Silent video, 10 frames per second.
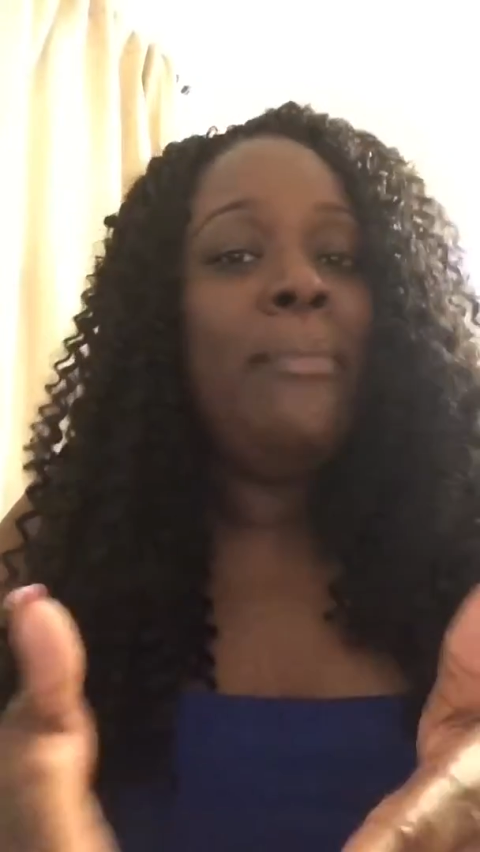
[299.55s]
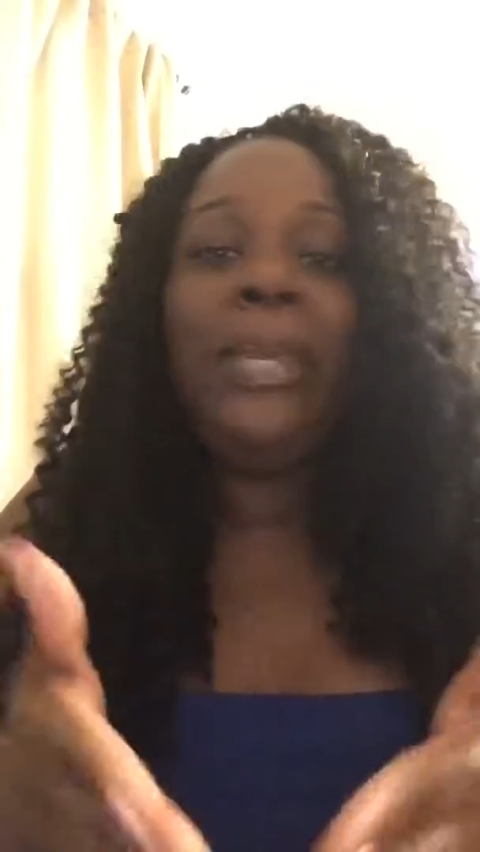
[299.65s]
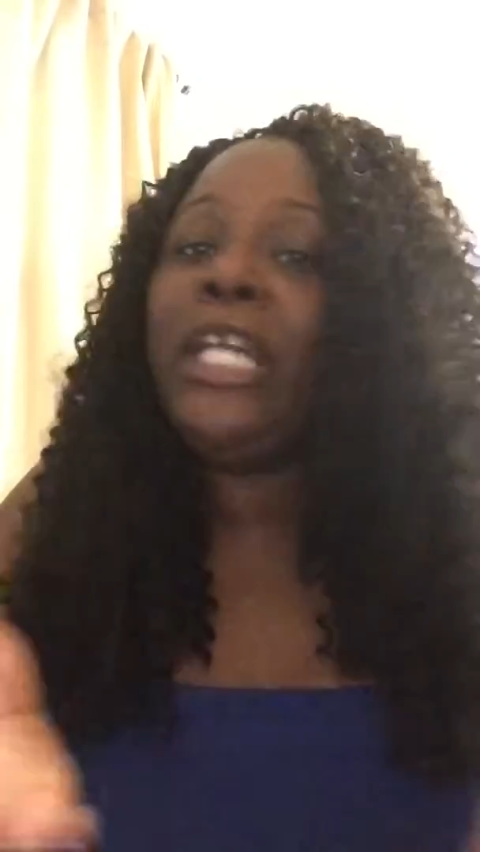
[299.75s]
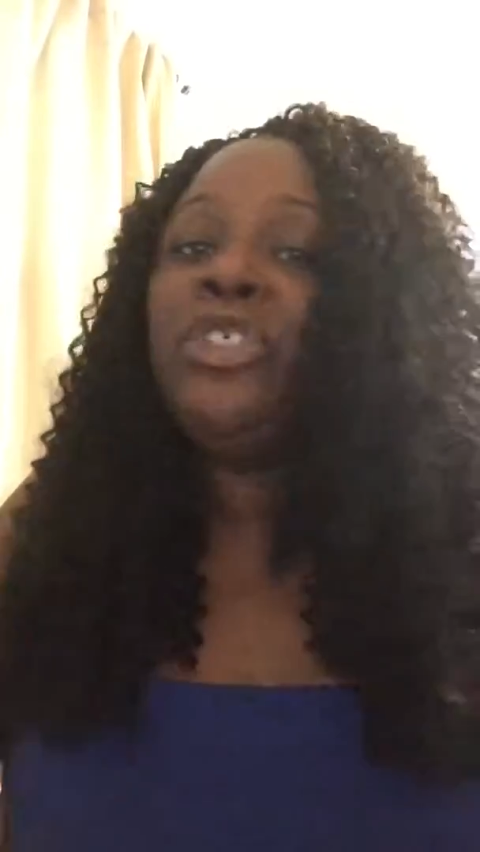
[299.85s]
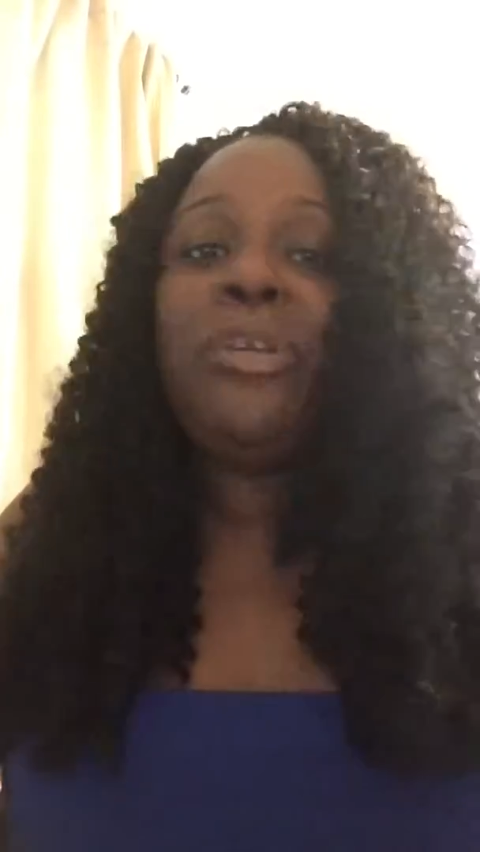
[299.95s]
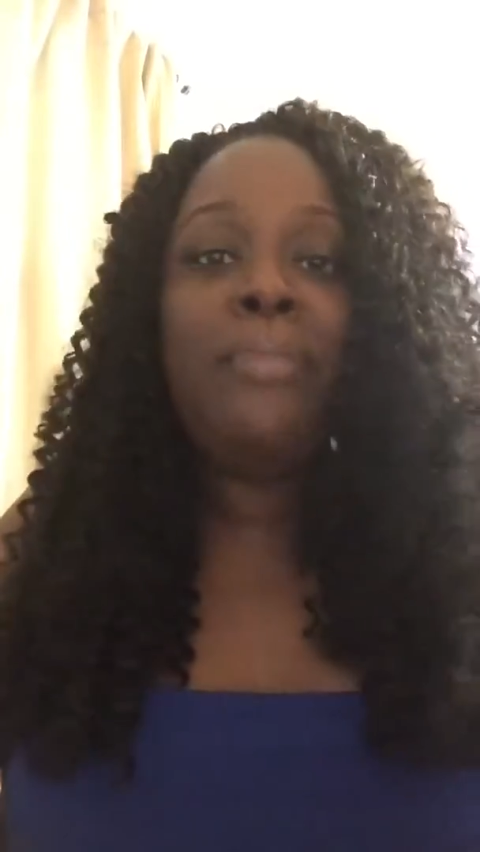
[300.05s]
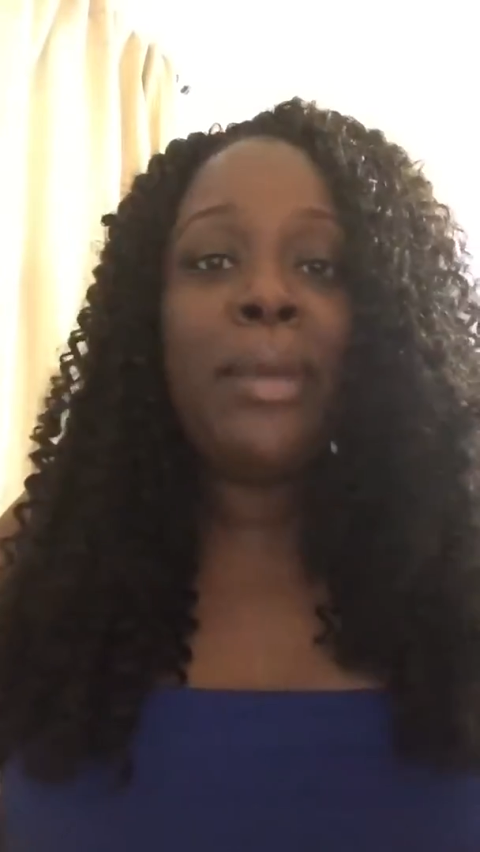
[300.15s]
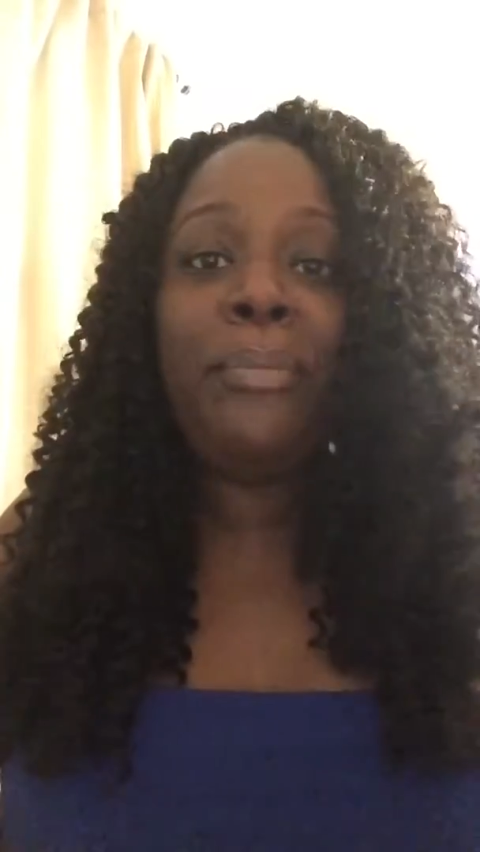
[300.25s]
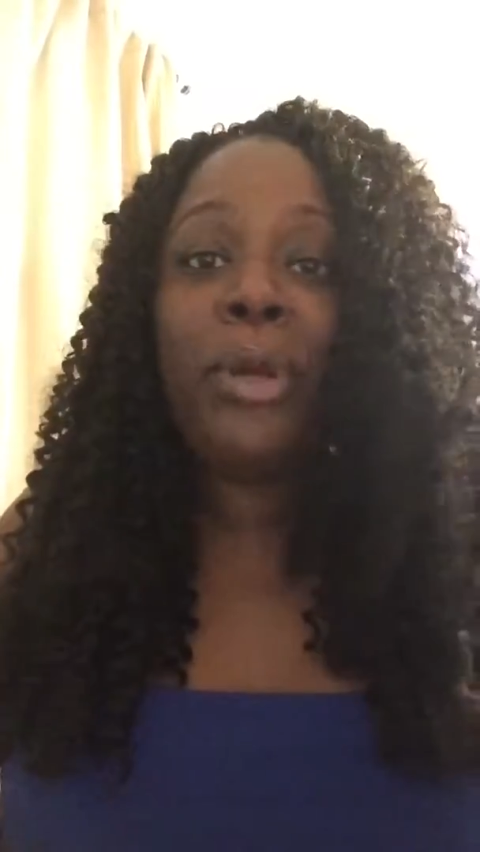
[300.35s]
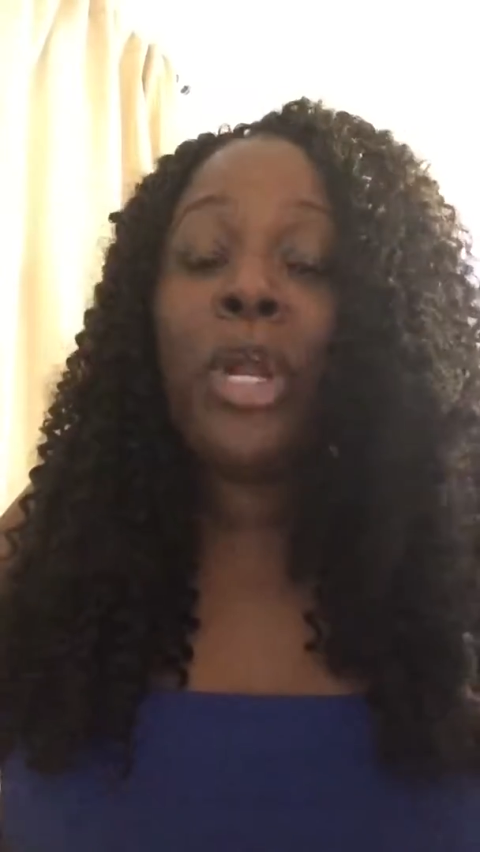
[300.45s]
Because
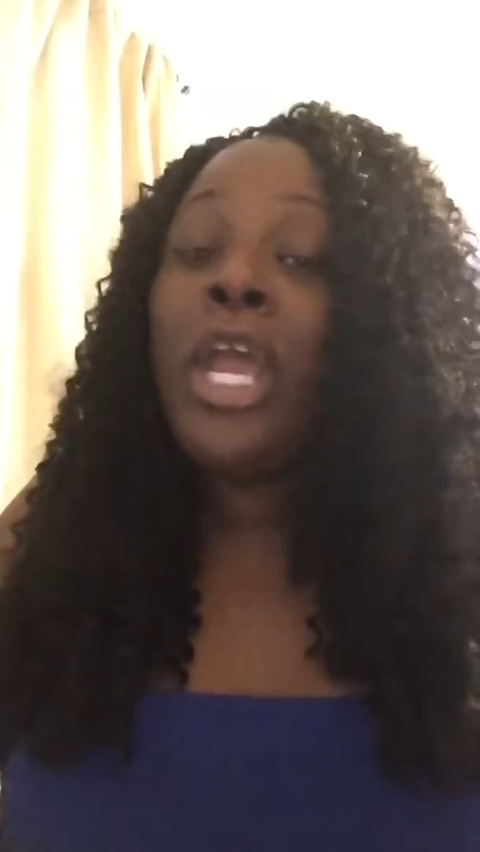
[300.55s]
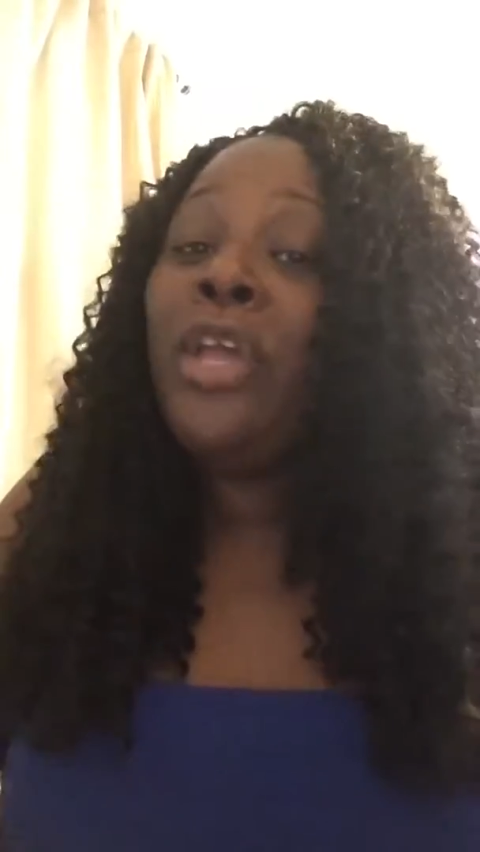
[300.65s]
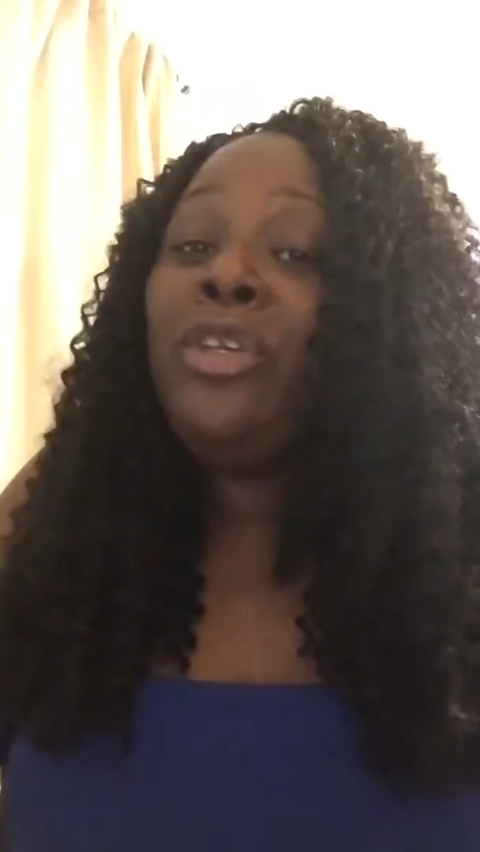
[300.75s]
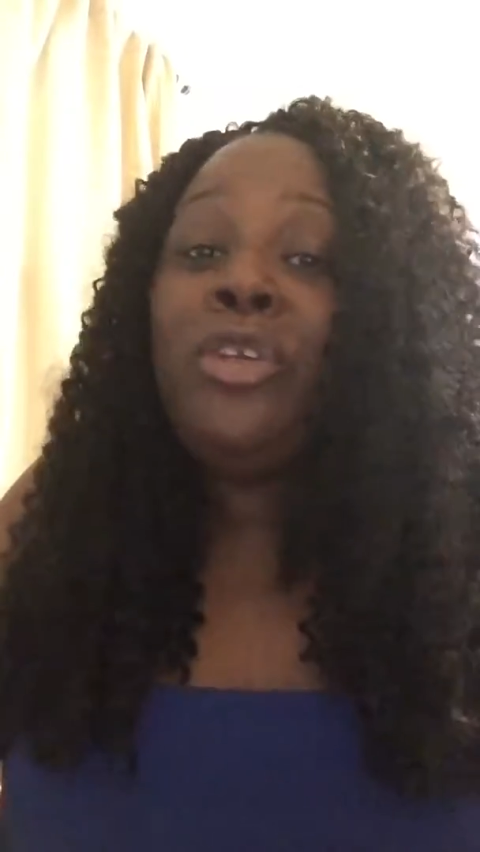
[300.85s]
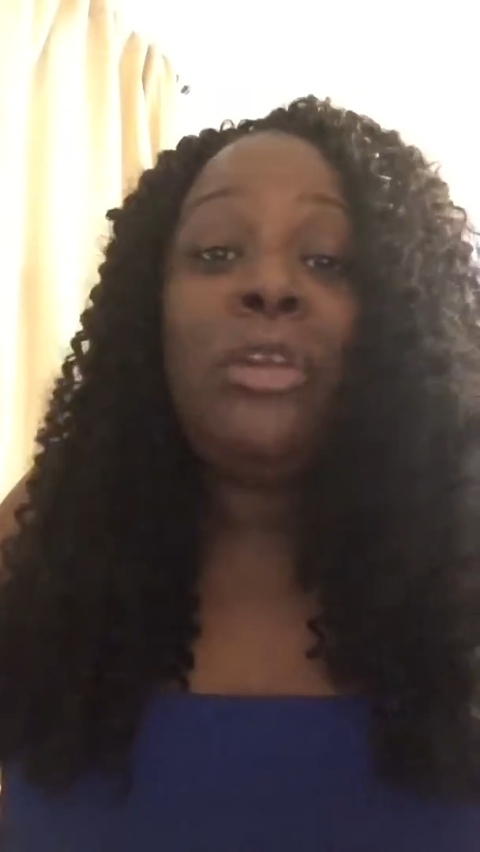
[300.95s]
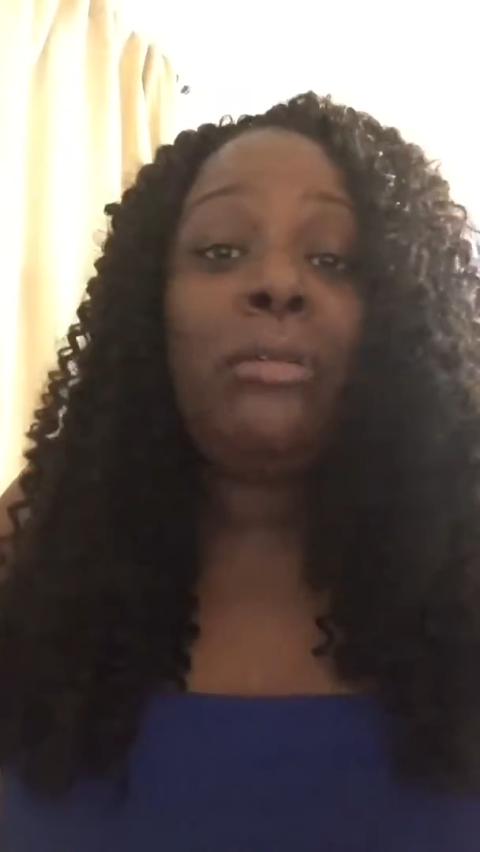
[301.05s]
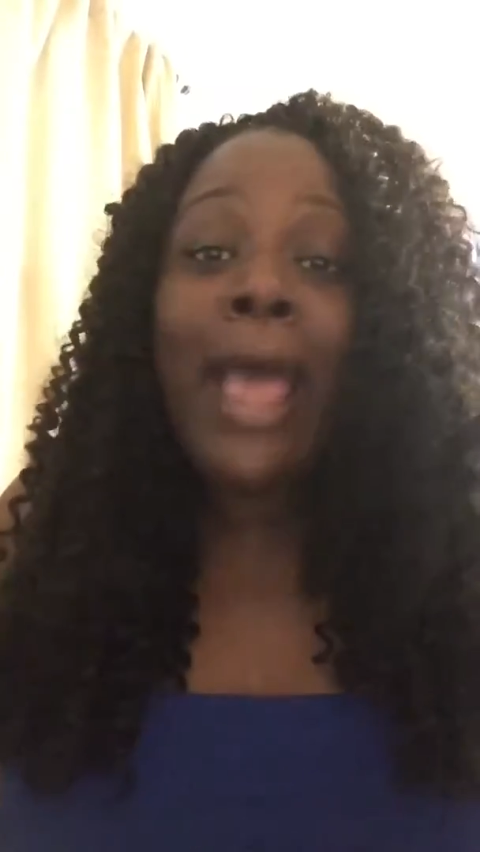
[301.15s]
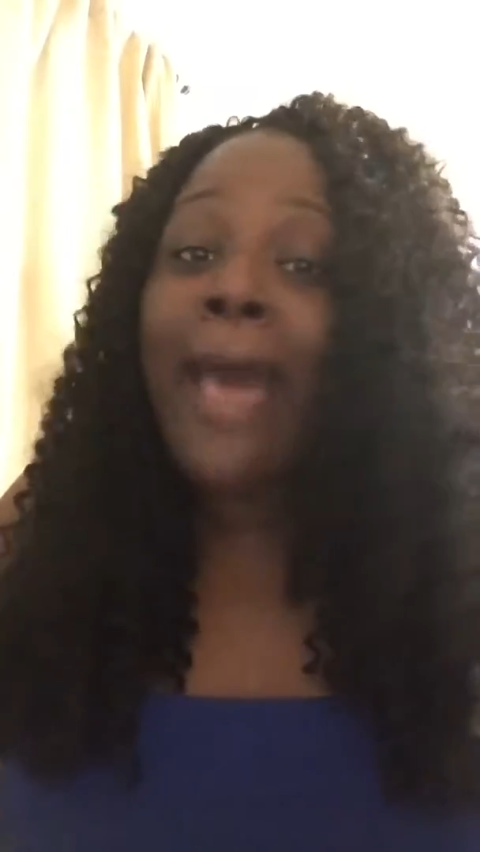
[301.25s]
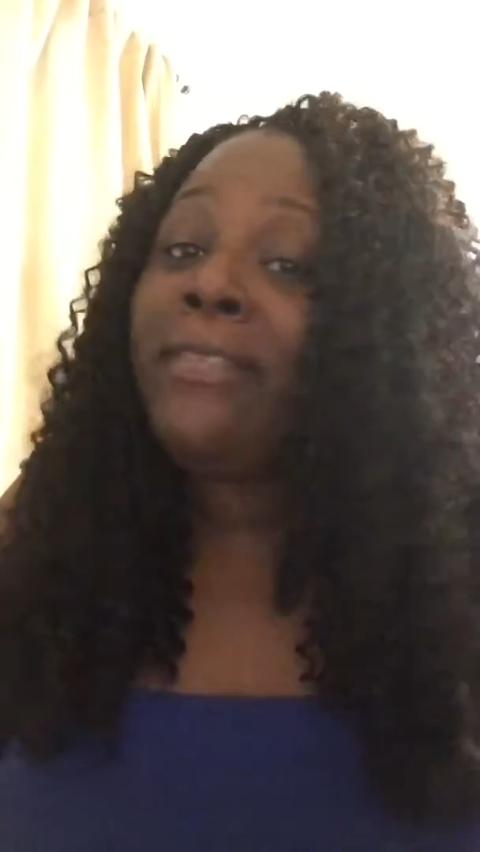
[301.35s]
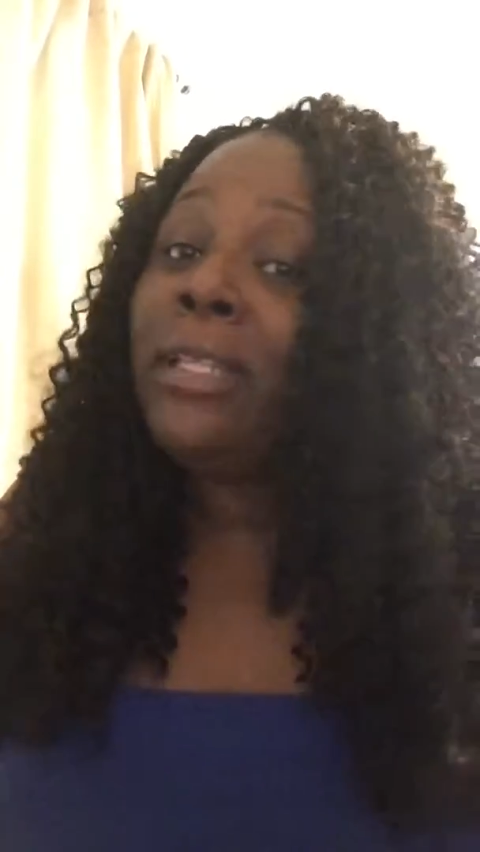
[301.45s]
remember, you don't
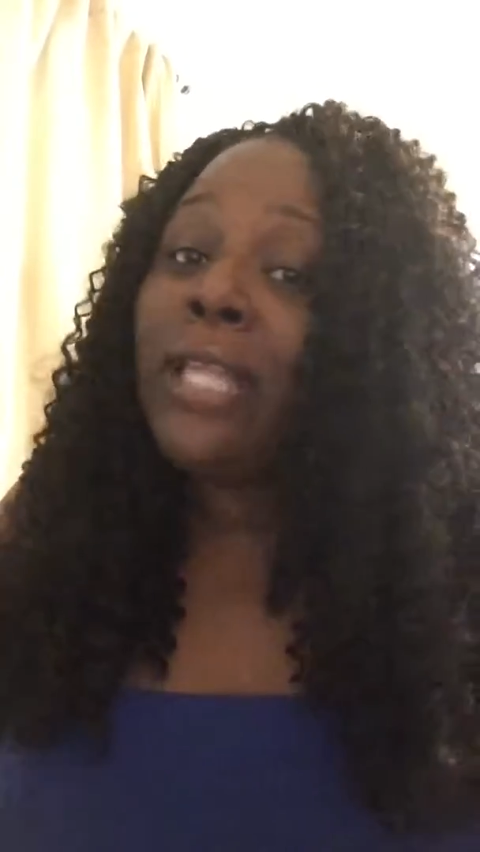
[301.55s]
have the